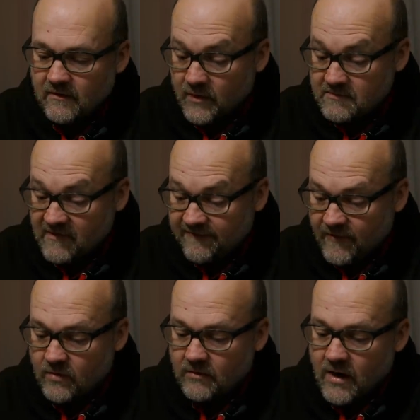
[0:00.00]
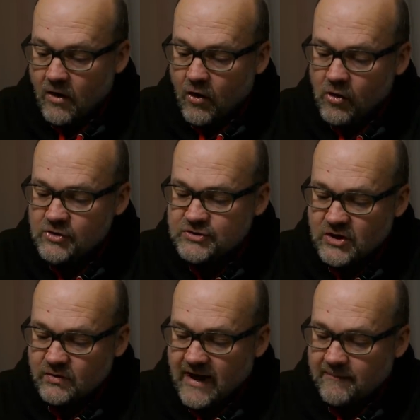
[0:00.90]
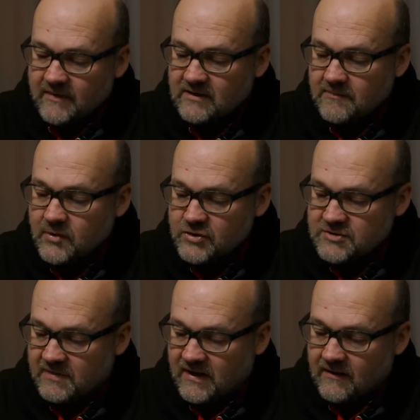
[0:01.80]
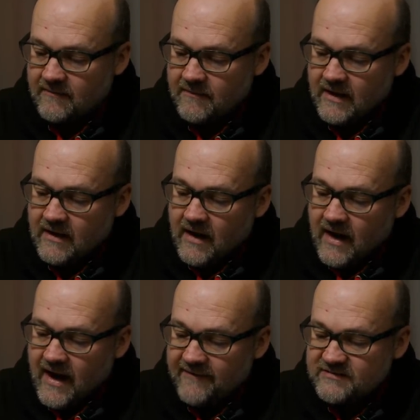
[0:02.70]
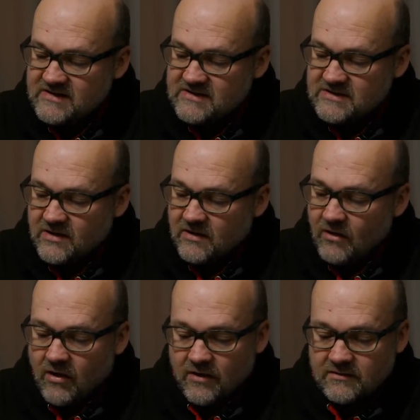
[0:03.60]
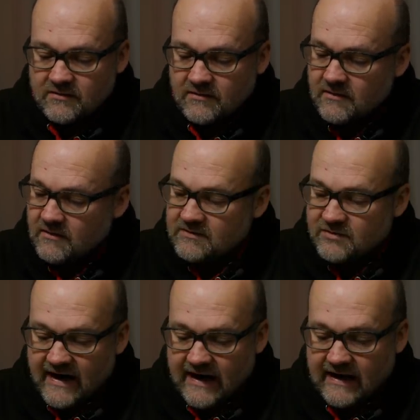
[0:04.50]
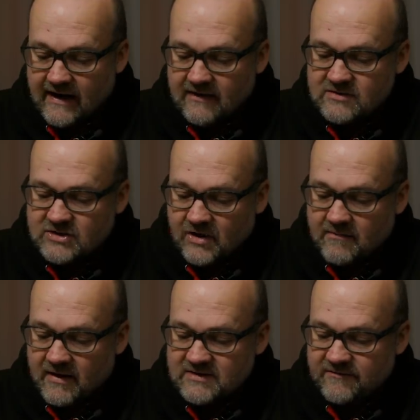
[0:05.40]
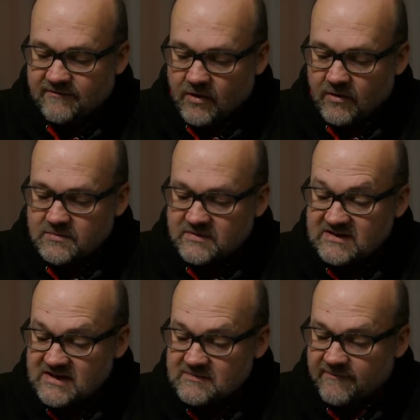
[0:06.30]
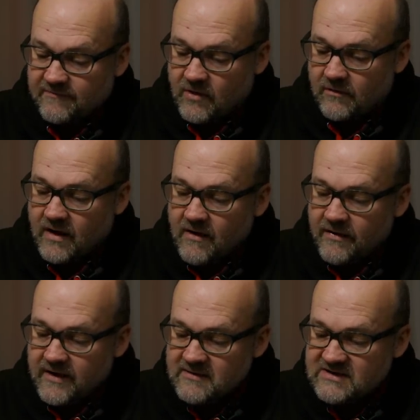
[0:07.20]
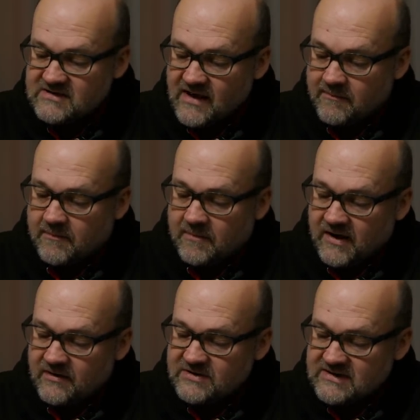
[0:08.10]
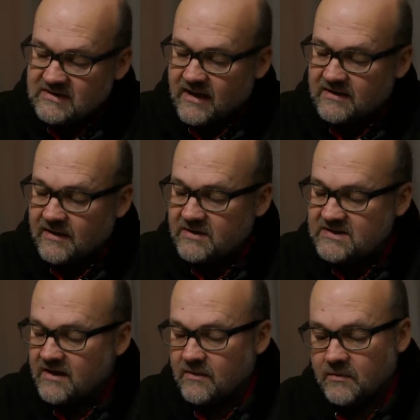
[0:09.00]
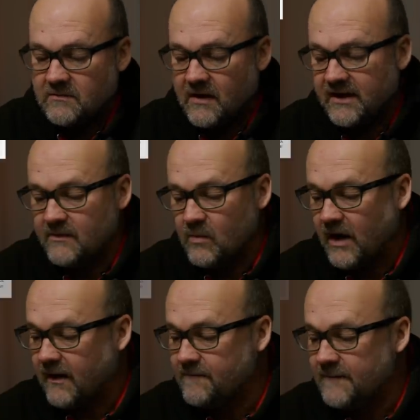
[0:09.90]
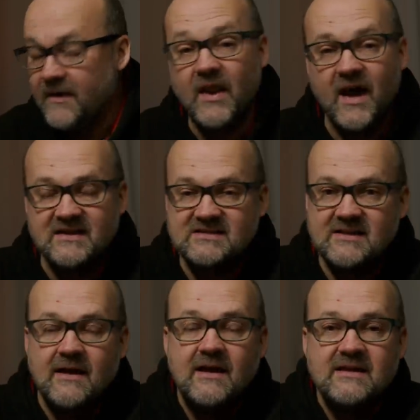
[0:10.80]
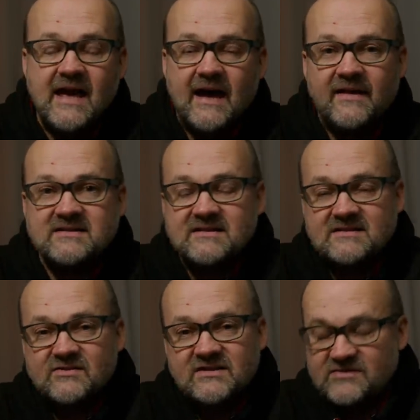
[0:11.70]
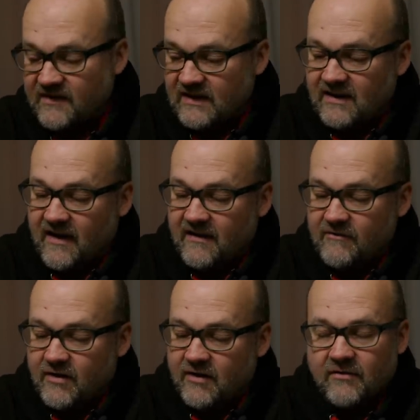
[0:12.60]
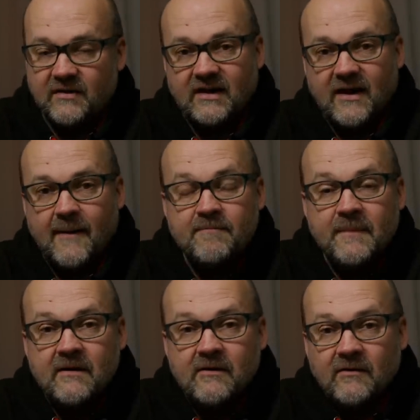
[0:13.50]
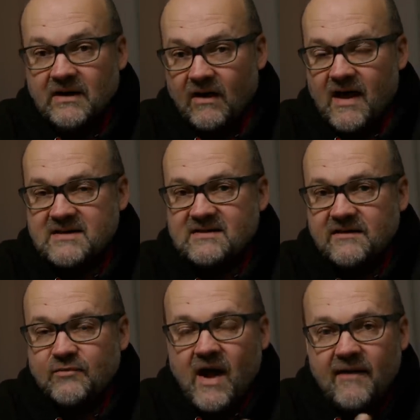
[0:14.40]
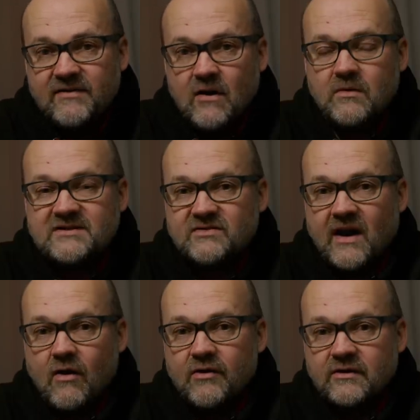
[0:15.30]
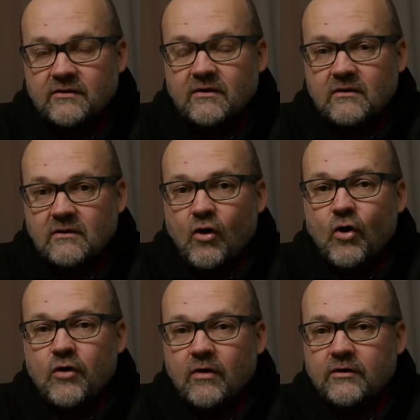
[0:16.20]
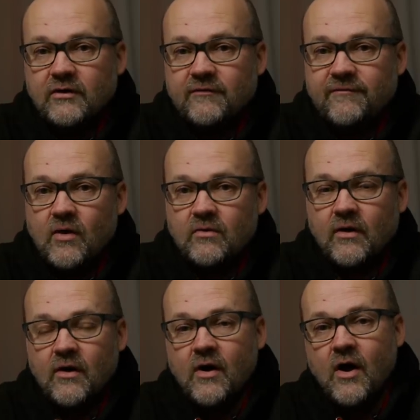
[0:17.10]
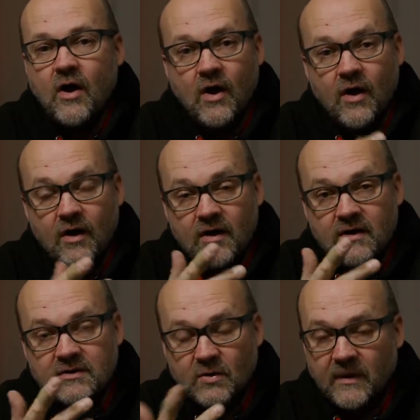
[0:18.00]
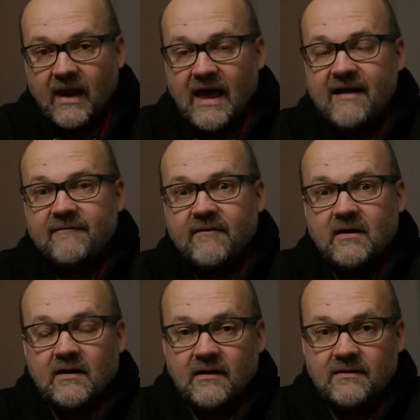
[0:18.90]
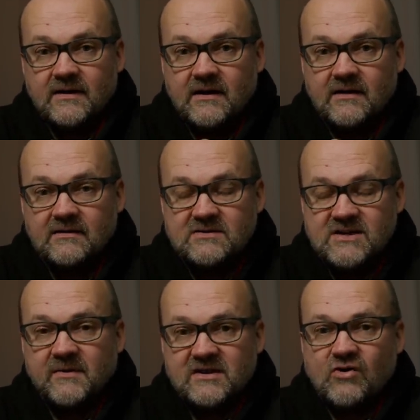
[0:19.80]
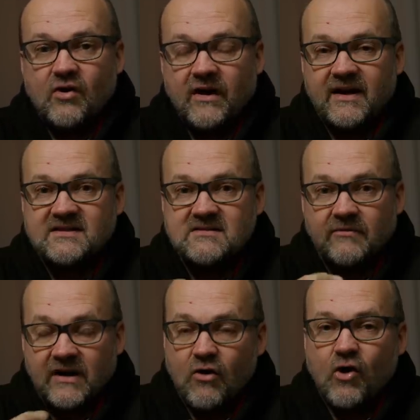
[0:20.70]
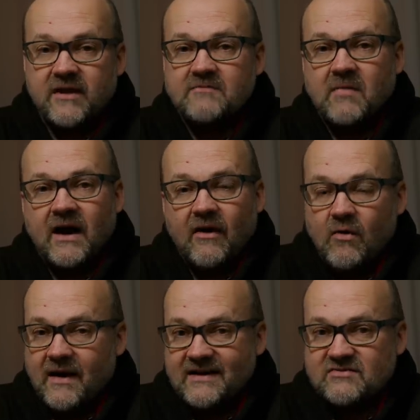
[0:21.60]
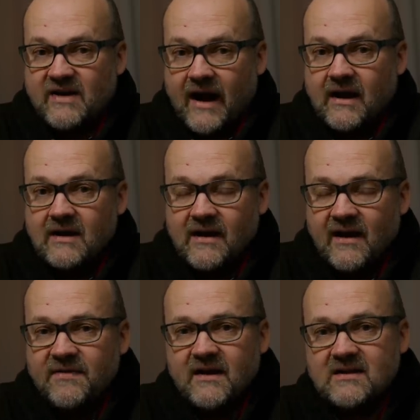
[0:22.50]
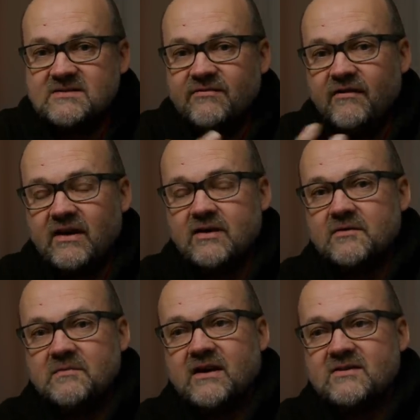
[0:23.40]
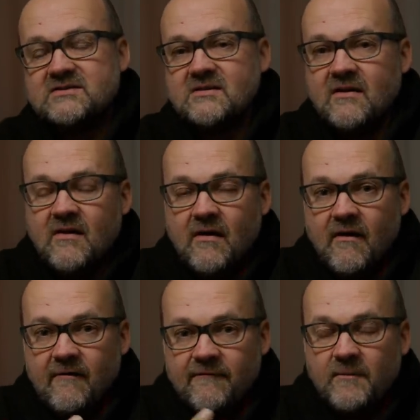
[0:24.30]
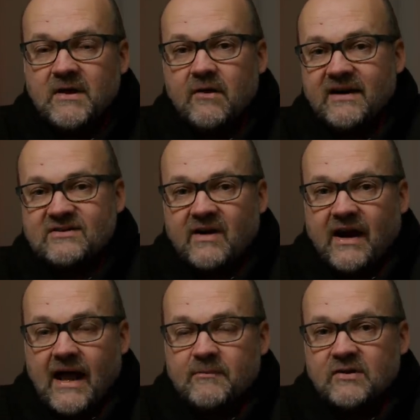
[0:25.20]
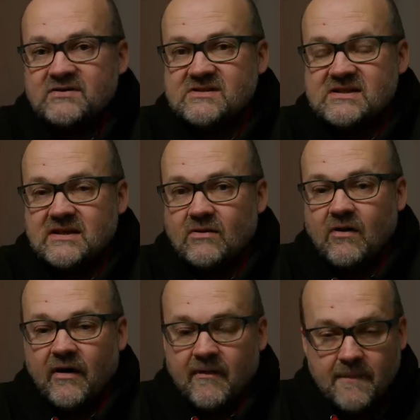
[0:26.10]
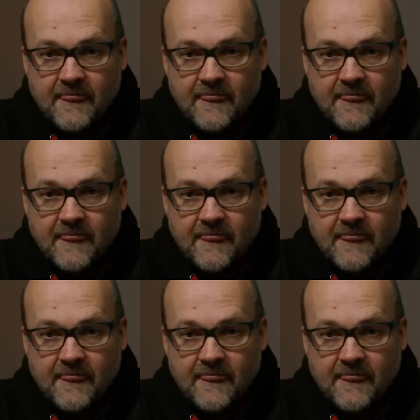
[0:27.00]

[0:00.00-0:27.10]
with my phone, all showed up in the push bin. I have since turned on track and shot a bunch of photos with just my phone. The images appear just like they were taken with my EM1. Nice. Yeah, that's an interesting thing that I never really realized, that if you have the OI.Track on your phone, you will have the GPS coordinates recorded by OI.Track. And I think it's a very good, because from the OI.Track app you can see your